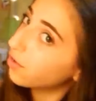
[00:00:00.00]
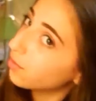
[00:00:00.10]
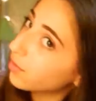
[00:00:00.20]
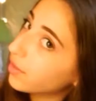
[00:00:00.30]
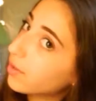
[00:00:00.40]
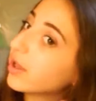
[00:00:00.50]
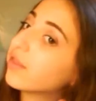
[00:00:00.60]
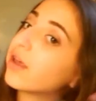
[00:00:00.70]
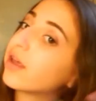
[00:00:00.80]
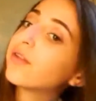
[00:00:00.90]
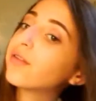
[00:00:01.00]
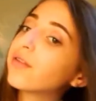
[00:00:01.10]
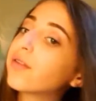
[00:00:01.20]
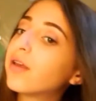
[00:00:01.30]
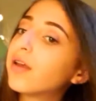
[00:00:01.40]
through with it like
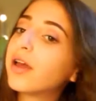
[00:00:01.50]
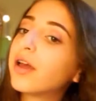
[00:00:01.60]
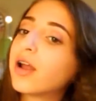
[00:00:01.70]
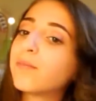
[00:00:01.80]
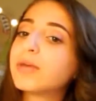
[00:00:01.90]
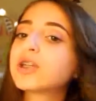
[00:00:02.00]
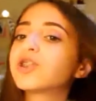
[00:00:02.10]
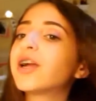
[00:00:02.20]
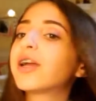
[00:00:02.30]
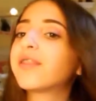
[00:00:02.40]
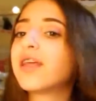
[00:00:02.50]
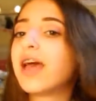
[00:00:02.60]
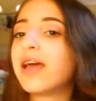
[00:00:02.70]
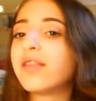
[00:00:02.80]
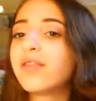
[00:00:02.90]
this, and I'll make sure I get
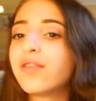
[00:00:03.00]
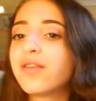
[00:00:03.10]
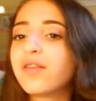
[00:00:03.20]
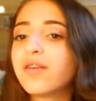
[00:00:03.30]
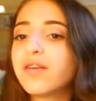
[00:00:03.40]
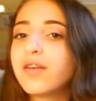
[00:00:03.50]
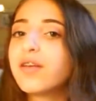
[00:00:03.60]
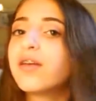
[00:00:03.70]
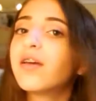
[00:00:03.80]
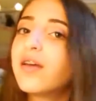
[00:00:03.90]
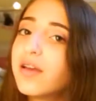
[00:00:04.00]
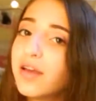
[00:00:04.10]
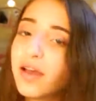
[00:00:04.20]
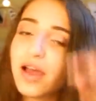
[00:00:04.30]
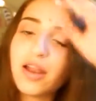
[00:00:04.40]
the ends.
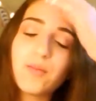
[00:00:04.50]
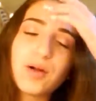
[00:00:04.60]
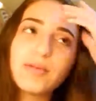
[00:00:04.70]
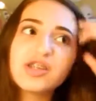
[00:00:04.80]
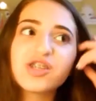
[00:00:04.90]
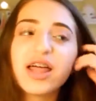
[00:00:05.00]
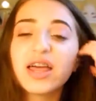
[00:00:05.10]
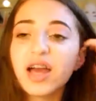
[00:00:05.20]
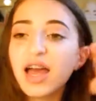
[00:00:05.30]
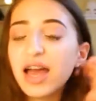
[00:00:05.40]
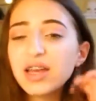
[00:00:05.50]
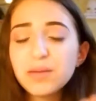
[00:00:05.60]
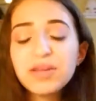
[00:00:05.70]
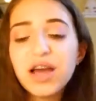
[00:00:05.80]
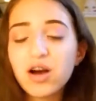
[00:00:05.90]
And I want to make sure, like, and
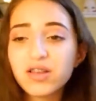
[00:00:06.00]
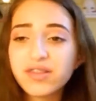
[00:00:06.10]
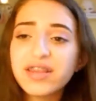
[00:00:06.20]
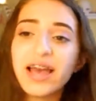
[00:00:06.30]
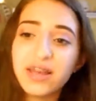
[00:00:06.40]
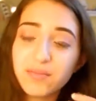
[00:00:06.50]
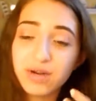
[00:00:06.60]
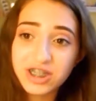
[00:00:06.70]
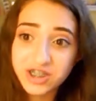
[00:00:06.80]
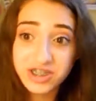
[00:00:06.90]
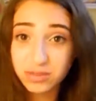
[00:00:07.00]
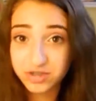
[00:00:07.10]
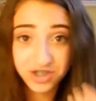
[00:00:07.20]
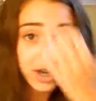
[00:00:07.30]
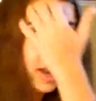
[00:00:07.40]
I mean, honestly, any brush could
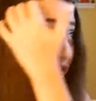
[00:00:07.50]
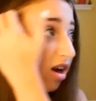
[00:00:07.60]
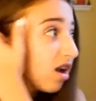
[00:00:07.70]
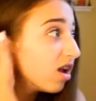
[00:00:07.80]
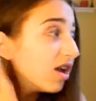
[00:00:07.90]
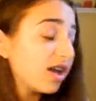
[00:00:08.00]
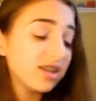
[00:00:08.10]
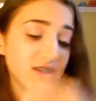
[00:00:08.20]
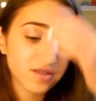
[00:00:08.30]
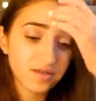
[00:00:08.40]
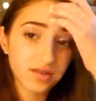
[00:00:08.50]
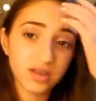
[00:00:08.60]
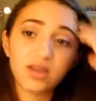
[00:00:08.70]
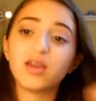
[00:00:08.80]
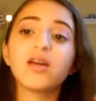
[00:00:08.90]
damage your hair. It doesn't
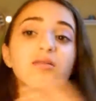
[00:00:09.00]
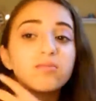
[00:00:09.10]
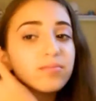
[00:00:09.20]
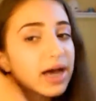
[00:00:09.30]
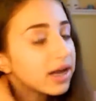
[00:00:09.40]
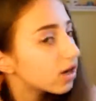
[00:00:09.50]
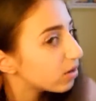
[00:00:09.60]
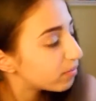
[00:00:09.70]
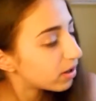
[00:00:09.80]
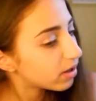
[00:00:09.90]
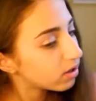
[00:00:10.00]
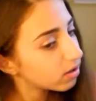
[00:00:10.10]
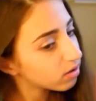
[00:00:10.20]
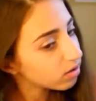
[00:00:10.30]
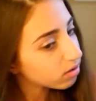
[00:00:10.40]
really matter, but
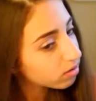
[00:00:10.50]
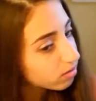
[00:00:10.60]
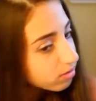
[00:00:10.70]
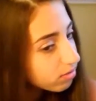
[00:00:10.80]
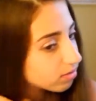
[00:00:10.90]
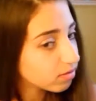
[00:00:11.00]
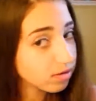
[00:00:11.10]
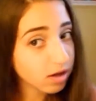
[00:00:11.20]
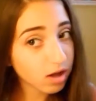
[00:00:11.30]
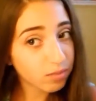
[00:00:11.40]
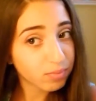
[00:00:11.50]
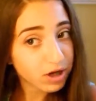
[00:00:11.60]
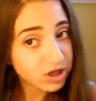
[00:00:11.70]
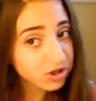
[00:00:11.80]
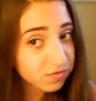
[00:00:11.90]
I'll
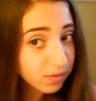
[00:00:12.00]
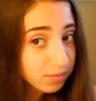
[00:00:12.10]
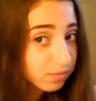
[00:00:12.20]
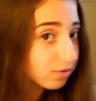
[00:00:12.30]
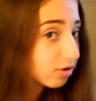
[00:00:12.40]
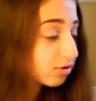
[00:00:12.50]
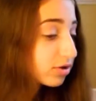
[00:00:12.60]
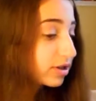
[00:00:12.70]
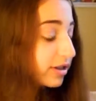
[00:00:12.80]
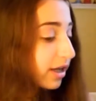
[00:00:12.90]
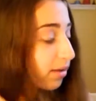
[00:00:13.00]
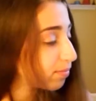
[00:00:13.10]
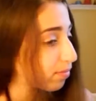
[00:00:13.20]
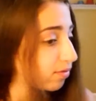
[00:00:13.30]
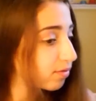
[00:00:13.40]
brush from root to tip
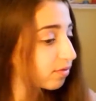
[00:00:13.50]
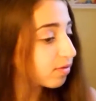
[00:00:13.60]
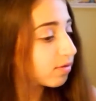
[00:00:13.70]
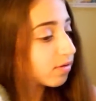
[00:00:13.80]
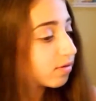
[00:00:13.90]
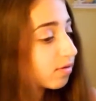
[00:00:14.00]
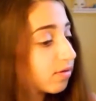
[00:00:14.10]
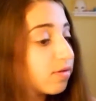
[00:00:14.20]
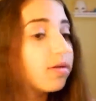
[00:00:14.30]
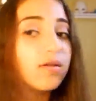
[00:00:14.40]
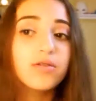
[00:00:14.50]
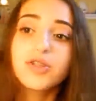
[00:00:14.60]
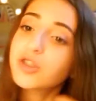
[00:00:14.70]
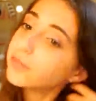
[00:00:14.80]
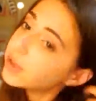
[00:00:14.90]

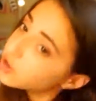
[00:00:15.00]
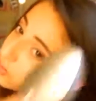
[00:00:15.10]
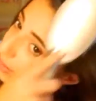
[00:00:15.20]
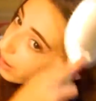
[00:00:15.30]
just to make sure my